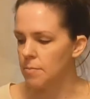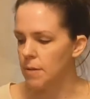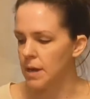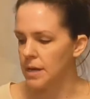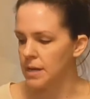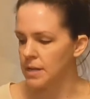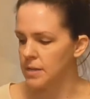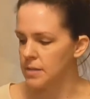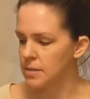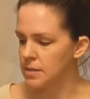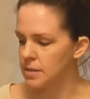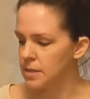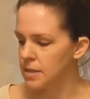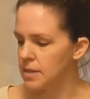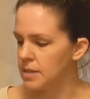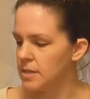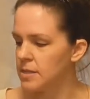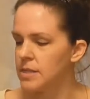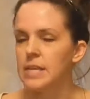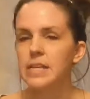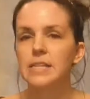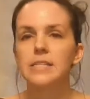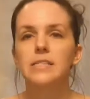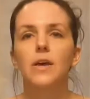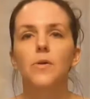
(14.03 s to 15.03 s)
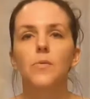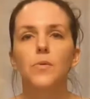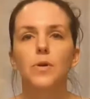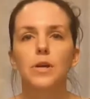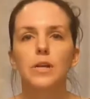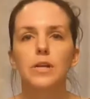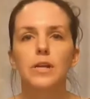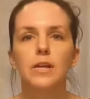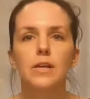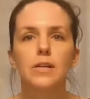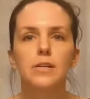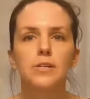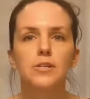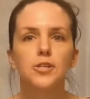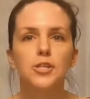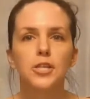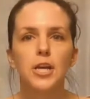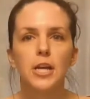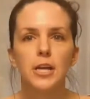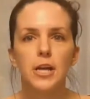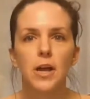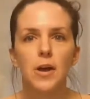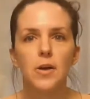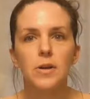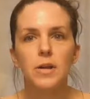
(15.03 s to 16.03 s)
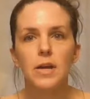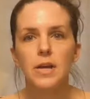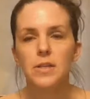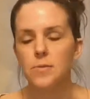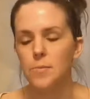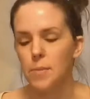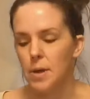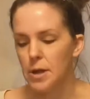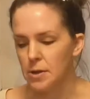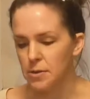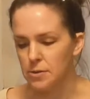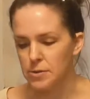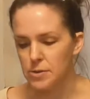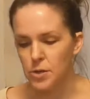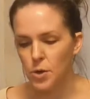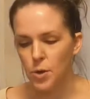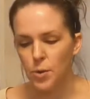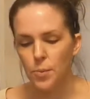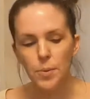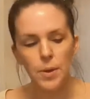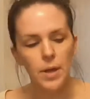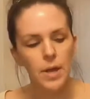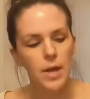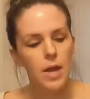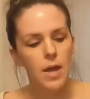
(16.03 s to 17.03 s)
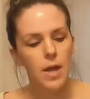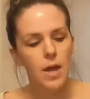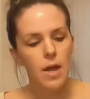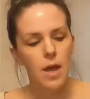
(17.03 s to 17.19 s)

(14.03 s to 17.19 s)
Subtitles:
minus these things that we're going to check out on the microscope.